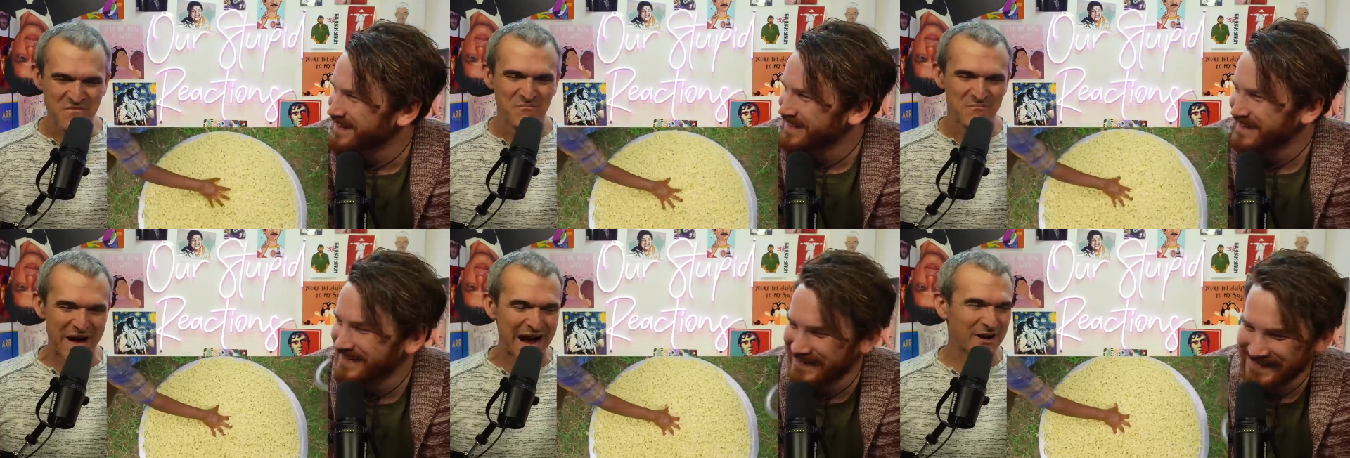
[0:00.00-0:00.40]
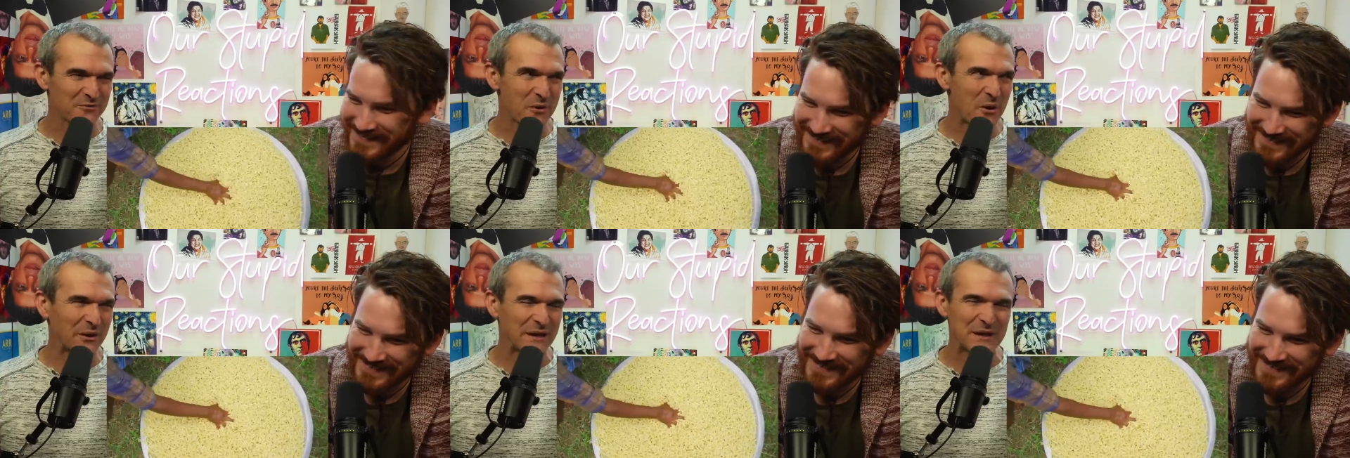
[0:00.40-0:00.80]

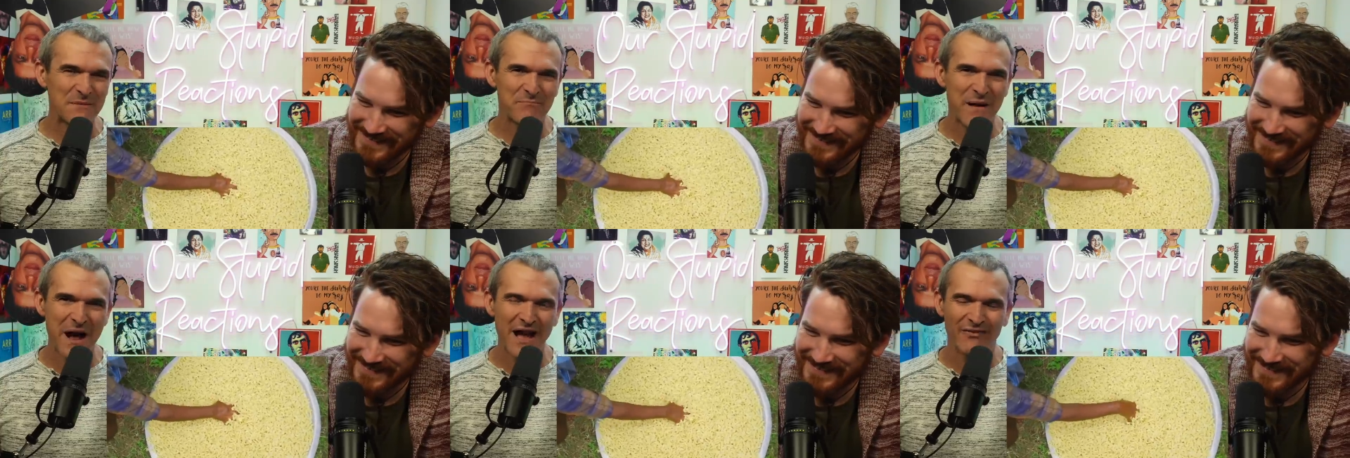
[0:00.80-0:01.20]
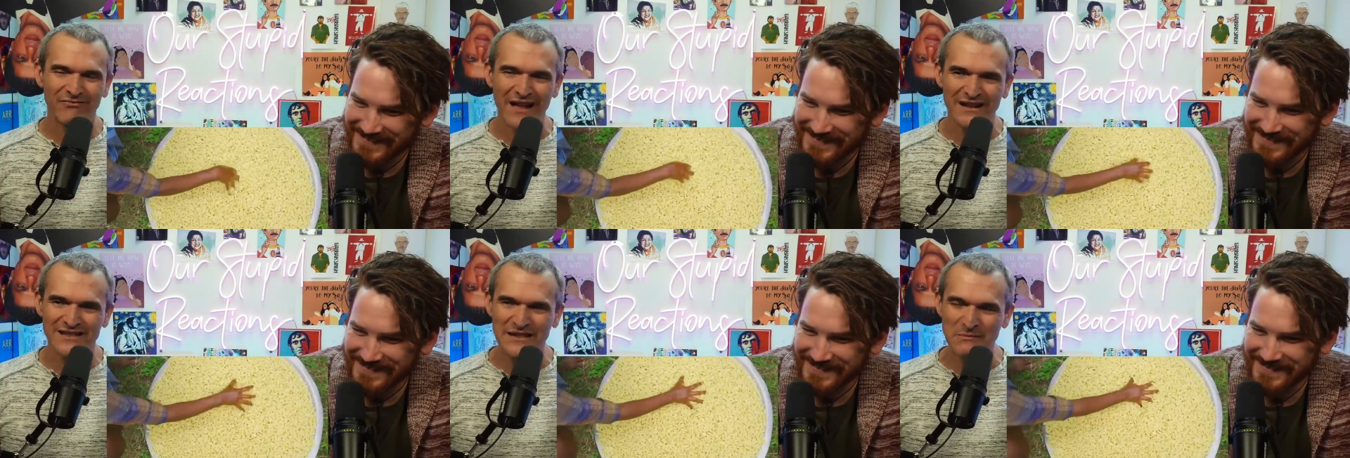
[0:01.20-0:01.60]
Speaker 1: Macaroni in a pot.
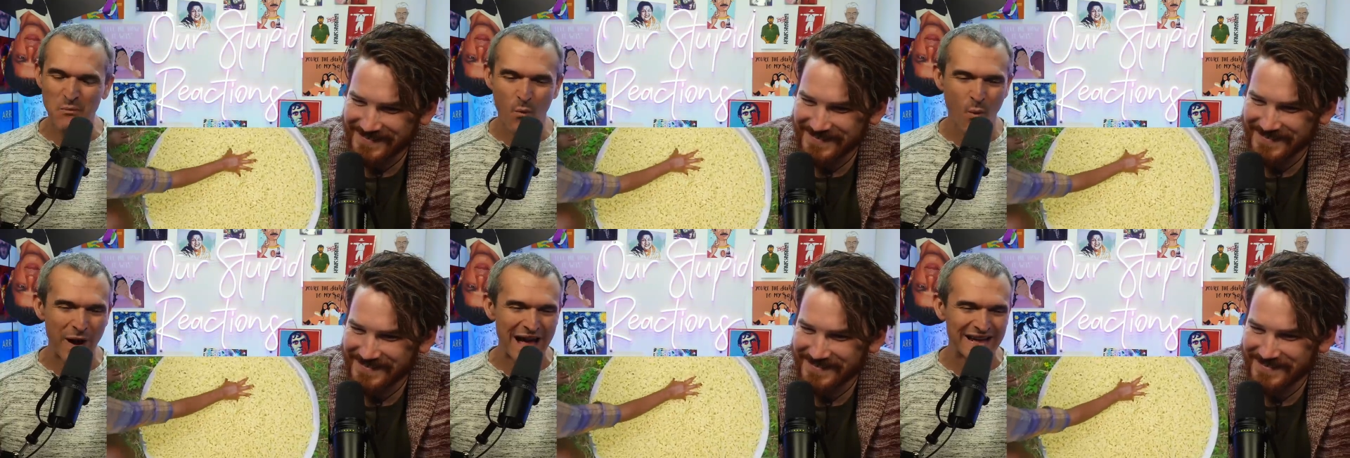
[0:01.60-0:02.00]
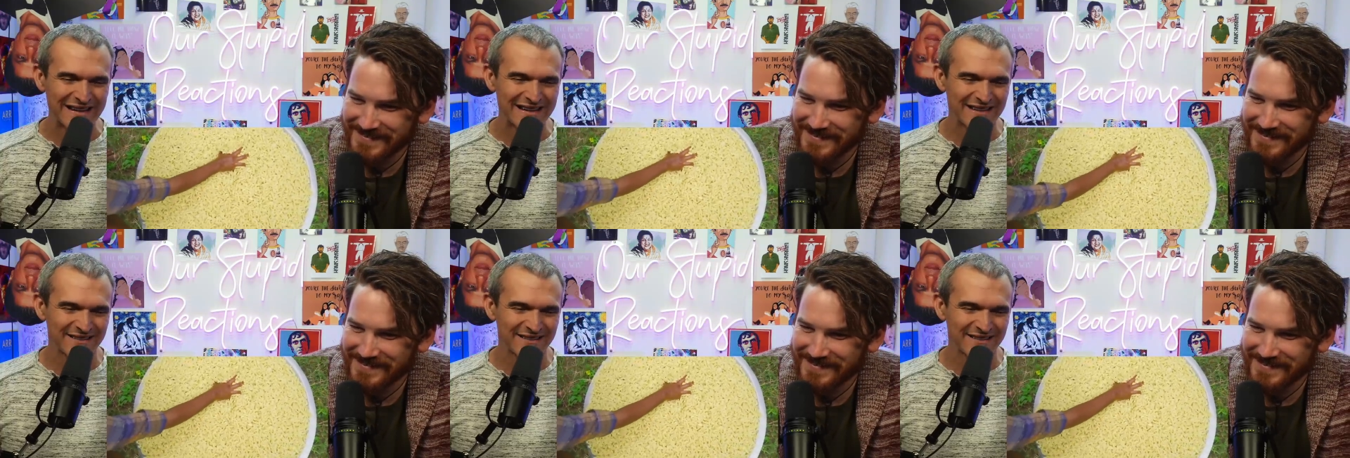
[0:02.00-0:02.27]
That's some wet.